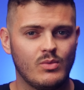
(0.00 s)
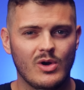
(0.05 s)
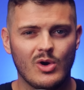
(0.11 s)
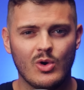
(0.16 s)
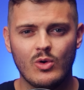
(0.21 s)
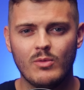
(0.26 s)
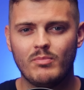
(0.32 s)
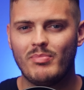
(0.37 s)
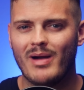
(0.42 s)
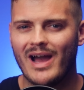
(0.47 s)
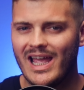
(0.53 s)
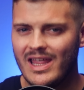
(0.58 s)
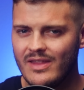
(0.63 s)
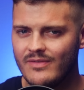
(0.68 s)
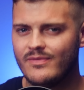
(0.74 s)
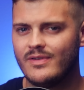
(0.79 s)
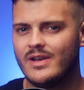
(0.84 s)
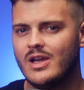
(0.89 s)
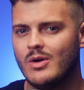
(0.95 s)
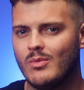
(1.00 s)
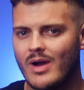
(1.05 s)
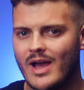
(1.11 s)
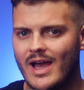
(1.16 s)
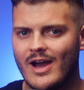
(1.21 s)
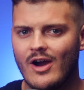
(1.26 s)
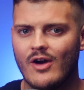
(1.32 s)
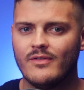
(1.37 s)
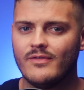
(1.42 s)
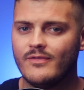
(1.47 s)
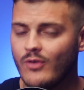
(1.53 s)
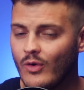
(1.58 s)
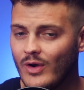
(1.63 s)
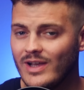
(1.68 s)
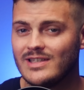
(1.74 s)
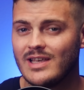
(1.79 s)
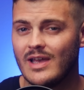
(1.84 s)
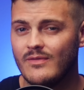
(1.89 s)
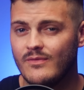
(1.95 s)
we're all painfully aware of
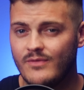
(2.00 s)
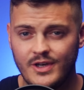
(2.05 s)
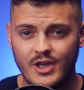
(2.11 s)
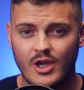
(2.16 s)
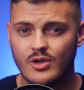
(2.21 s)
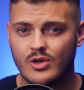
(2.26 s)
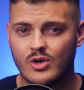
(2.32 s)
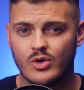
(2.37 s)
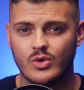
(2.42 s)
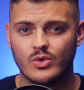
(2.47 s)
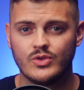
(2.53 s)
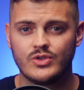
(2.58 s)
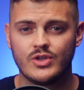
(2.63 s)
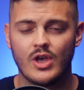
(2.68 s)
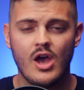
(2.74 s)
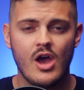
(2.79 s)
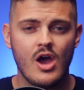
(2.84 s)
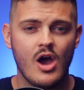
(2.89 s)
voice and video calls